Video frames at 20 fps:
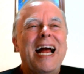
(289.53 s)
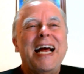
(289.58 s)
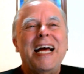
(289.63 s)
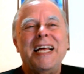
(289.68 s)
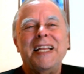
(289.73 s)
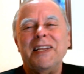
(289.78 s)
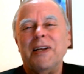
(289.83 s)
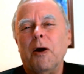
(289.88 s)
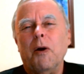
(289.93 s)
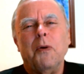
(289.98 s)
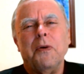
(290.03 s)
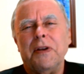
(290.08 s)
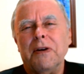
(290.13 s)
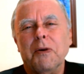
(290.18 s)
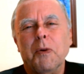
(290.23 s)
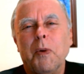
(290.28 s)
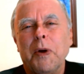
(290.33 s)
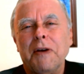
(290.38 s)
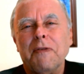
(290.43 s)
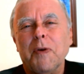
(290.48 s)
And, oh,
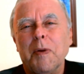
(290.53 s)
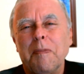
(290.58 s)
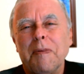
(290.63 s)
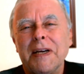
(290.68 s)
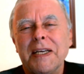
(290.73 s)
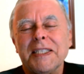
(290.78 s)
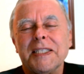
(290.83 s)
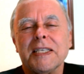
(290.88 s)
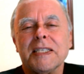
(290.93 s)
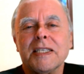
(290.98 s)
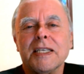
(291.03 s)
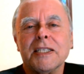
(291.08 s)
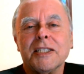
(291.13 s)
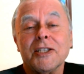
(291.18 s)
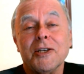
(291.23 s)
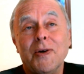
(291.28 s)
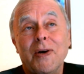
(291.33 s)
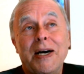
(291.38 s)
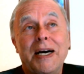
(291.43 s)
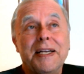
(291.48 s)
they're wonderful places and
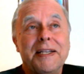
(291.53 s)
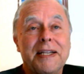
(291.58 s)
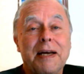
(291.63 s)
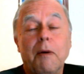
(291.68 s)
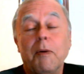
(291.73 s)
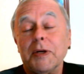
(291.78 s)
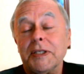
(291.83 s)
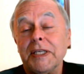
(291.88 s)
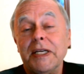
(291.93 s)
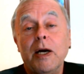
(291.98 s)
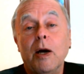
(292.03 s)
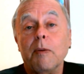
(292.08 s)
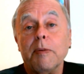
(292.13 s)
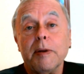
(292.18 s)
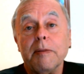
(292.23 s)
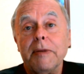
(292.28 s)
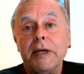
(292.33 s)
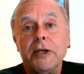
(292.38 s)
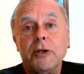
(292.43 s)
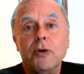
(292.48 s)
so on. That wasn't
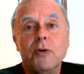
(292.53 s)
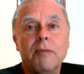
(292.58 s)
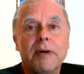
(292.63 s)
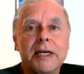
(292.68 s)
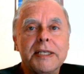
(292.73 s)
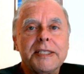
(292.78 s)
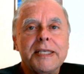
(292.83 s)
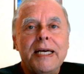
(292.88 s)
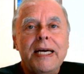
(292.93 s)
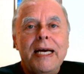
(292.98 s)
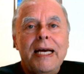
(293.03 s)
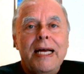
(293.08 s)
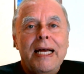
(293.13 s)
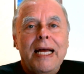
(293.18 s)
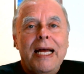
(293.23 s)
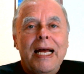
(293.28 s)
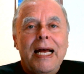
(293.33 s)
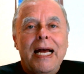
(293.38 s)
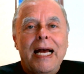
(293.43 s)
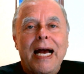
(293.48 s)
helping me too much.
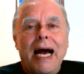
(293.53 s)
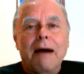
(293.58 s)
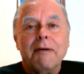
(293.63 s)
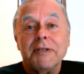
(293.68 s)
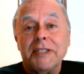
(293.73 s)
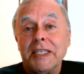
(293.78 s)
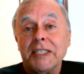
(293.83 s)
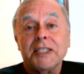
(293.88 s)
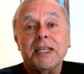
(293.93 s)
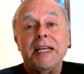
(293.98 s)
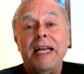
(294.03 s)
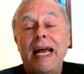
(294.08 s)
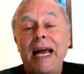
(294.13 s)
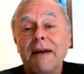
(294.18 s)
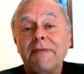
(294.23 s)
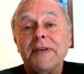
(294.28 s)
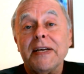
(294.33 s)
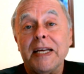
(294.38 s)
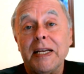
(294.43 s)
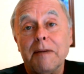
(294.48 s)
I was just going to
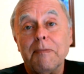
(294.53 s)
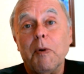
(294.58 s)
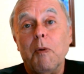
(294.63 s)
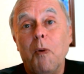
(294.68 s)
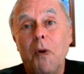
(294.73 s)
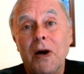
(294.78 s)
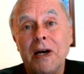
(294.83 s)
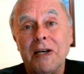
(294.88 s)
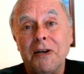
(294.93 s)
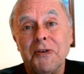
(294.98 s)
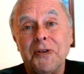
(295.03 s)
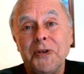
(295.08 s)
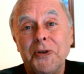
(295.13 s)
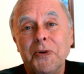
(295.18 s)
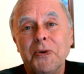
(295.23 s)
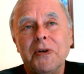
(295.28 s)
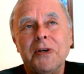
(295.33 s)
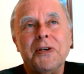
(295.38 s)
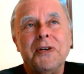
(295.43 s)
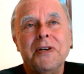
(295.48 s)
have to get up and walk out the
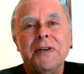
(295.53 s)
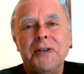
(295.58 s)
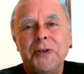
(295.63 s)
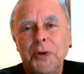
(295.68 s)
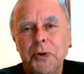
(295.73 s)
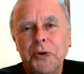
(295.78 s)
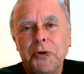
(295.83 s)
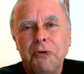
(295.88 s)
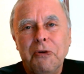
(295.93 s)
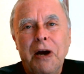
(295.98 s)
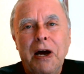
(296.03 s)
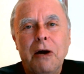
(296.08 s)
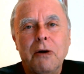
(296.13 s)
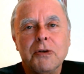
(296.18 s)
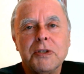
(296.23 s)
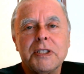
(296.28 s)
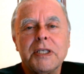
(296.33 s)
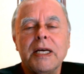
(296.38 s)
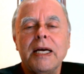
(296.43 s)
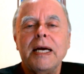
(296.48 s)
door and do the
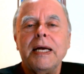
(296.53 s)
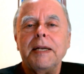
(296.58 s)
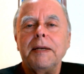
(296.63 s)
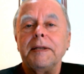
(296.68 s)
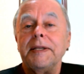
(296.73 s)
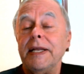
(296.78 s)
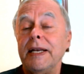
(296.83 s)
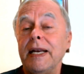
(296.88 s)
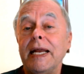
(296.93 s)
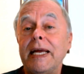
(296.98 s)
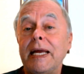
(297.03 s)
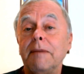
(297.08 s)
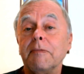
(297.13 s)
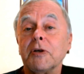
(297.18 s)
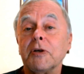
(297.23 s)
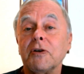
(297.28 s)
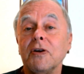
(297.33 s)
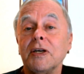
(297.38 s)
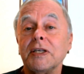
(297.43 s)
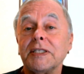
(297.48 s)
rounds. And then I
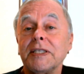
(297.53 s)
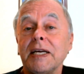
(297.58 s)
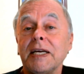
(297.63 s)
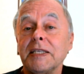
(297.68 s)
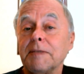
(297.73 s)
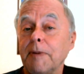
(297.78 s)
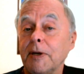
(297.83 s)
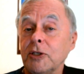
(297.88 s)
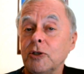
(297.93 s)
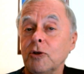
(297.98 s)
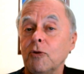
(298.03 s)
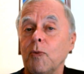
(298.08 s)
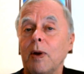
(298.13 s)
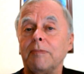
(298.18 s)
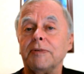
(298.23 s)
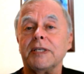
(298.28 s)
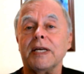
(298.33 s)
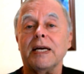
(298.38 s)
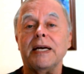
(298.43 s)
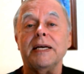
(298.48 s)
came across a special
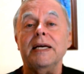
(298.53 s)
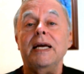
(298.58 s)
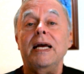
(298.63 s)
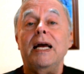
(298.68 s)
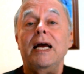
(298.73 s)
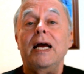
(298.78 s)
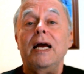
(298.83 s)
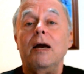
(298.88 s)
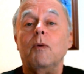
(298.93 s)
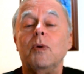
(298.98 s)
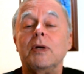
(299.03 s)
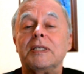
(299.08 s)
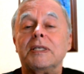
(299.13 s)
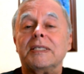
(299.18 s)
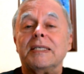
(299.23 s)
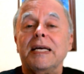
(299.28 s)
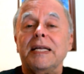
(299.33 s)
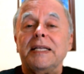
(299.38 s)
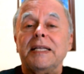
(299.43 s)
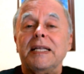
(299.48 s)
website which
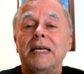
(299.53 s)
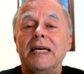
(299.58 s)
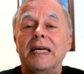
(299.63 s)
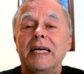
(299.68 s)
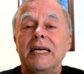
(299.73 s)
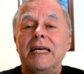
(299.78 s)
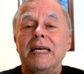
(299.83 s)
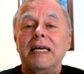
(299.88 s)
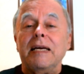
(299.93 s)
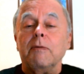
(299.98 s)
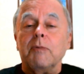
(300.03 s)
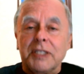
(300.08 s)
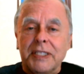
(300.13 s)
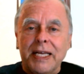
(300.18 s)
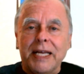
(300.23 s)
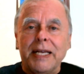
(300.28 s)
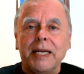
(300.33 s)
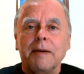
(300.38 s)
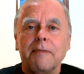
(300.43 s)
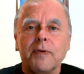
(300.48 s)
said it was
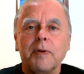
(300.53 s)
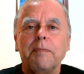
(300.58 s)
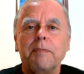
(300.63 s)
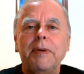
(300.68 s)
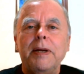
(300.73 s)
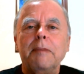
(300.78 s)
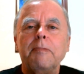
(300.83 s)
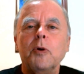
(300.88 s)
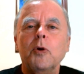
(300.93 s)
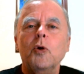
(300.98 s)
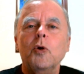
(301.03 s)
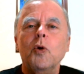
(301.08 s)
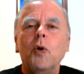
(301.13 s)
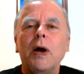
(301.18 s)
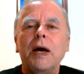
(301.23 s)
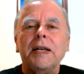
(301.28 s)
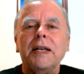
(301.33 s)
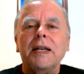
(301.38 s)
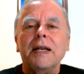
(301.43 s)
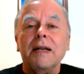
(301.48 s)
set up for people who
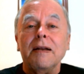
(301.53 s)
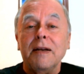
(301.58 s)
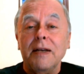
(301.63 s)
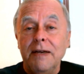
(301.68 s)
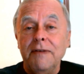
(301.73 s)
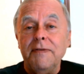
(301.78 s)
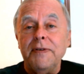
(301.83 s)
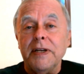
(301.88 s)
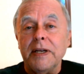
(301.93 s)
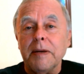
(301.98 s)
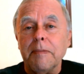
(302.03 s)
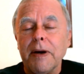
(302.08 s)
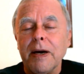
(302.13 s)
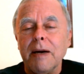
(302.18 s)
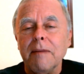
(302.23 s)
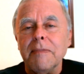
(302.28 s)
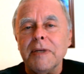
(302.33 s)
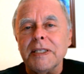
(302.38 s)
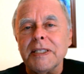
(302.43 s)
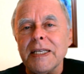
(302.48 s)
had lived in
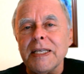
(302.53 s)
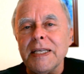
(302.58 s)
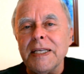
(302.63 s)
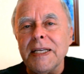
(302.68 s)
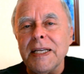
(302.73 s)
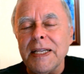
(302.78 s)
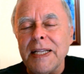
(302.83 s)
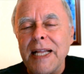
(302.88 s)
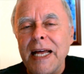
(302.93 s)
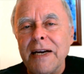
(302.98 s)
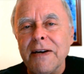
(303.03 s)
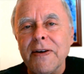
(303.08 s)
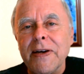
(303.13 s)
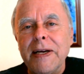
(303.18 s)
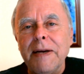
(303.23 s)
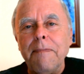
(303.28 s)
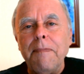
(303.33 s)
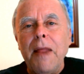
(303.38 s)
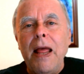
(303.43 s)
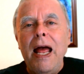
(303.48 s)
apartments in that
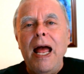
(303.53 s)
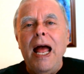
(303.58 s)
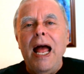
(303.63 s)
area,